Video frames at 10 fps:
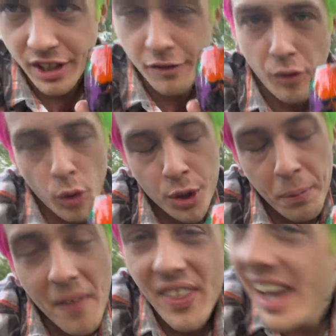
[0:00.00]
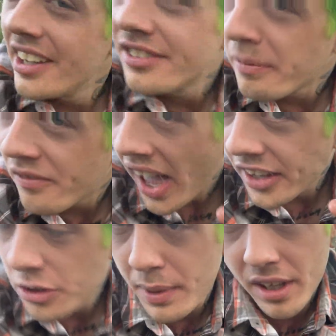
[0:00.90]
to form. That is in
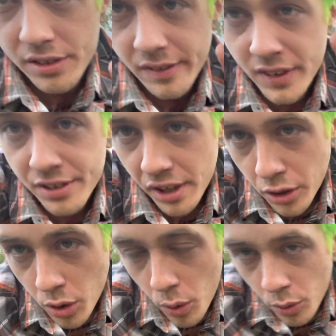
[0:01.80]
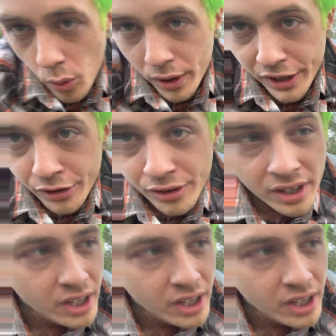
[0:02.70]
fact because of the silicone oil.